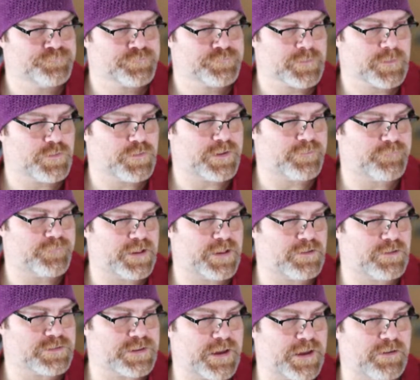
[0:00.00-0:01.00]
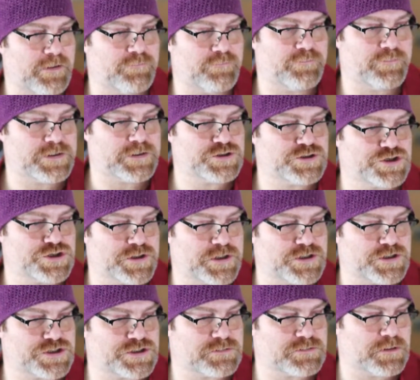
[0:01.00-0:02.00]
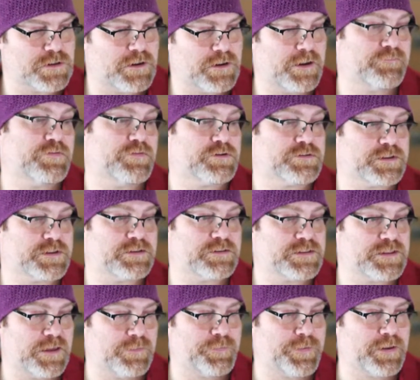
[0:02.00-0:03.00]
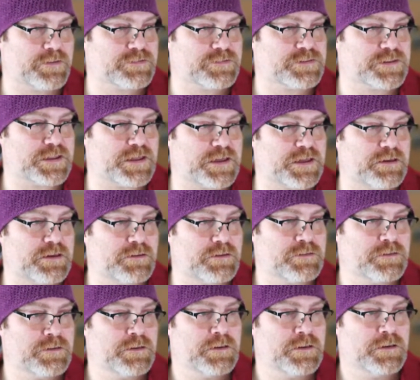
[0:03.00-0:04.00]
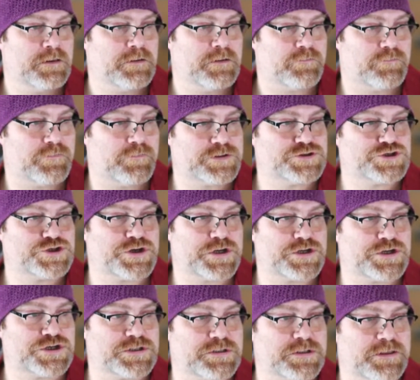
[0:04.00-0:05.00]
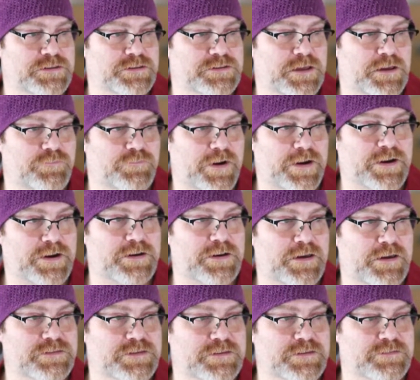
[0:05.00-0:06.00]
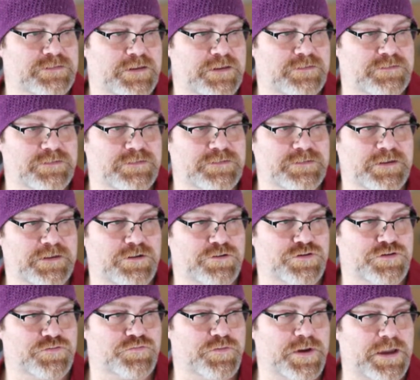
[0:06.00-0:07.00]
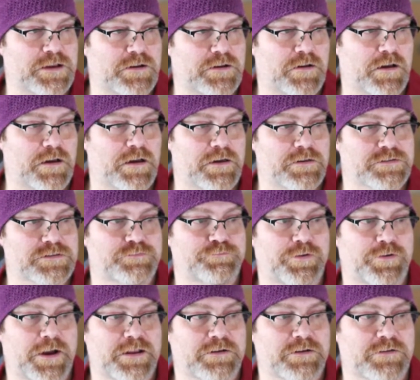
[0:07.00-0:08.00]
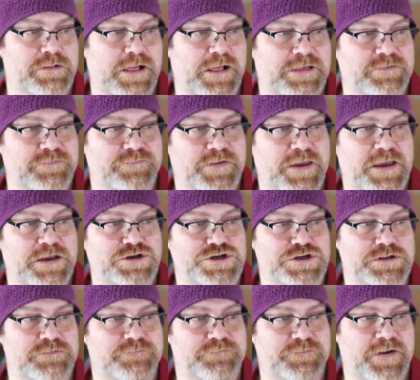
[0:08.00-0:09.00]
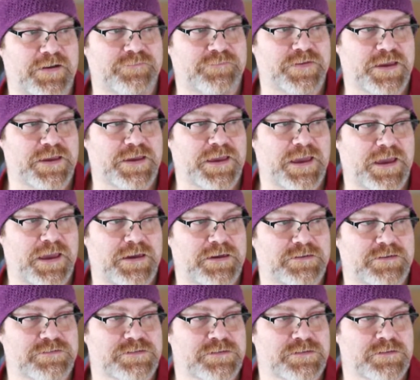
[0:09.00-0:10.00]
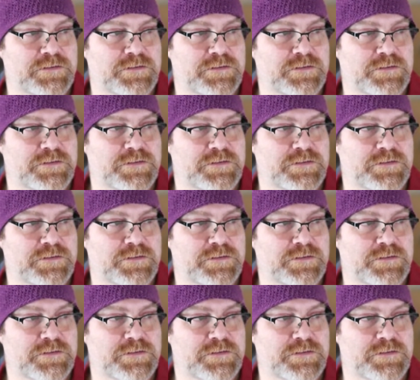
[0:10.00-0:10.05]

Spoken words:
what have I looked at? Registration. I've looked at TPLC, registration listing, recognized consensus standards, recalls, product classification, 510Ks,